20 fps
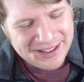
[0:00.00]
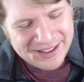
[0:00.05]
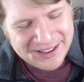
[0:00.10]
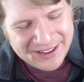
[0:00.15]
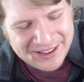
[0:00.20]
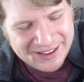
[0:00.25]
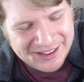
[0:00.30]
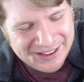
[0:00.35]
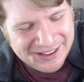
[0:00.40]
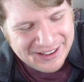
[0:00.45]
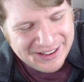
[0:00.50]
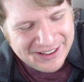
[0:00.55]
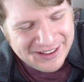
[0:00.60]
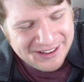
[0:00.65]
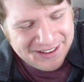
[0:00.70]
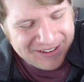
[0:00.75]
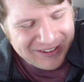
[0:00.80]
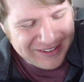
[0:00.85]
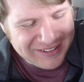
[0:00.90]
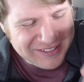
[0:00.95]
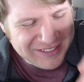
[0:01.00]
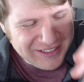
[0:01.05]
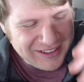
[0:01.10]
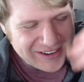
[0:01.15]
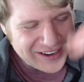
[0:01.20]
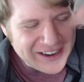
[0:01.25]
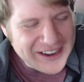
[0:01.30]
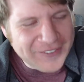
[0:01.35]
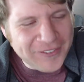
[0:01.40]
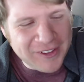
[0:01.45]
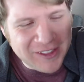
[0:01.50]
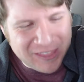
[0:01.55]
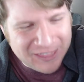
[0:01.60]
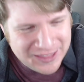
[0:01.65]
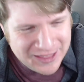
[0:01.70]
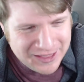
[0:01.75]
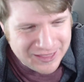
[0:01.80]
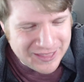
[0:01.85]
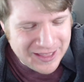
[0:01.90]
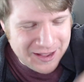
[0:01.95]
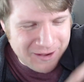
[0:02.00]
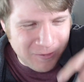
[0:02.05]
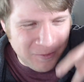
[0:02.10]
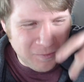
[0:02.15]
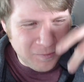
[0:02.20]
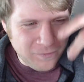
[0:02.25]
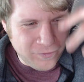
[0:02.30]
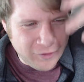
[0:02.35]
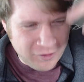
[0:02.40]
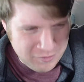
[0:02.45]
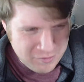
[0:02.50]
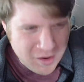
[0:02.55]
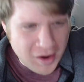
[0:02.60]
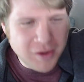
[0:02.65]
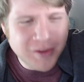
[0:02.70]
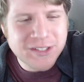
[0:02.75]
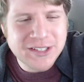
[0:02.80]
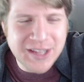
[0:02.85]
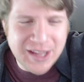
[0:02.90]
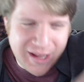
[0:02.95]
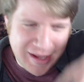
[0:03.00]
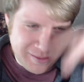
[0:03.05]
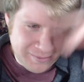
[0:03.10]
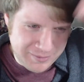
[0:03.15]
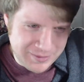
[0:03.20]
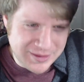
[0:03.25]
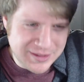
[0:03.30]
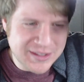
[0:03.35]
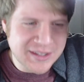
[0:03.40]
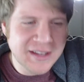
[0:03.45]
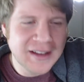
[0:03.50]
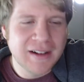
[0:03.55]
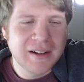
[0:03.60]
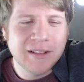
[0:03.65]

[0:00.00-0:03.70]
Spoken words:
like I definitely think that for most games,